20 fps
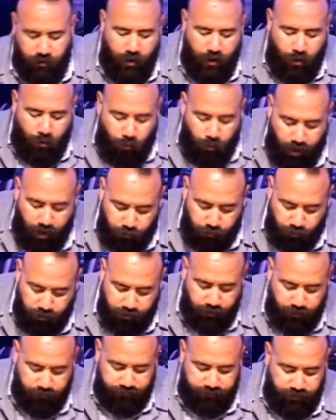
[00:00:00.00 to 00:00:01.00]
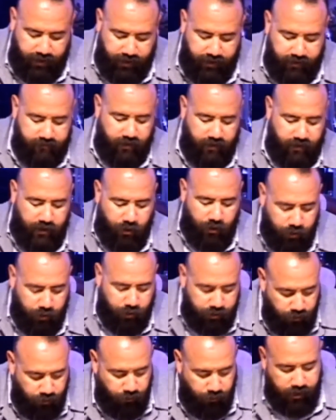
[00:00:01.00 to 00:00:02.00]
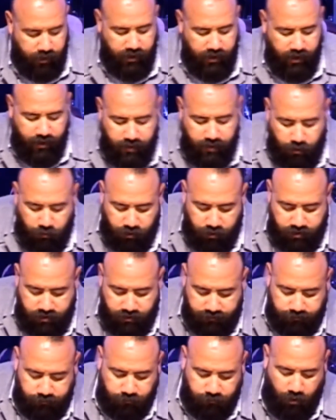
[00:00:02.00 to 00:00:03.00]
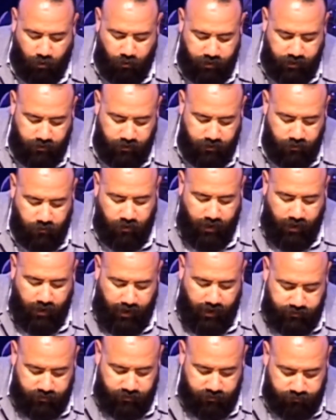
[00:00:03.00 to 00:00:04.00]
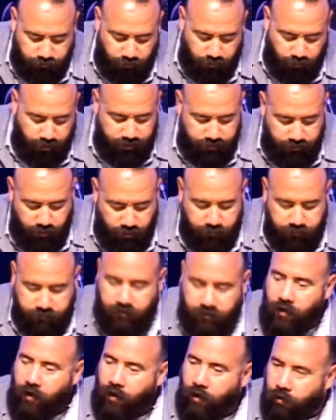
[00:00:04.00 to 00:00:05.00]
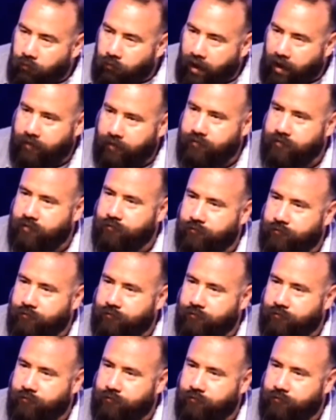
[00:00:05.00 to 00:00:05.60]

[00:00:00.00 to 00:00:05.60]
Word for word: What were those things that you were doing that were destroying you and destroying those around you?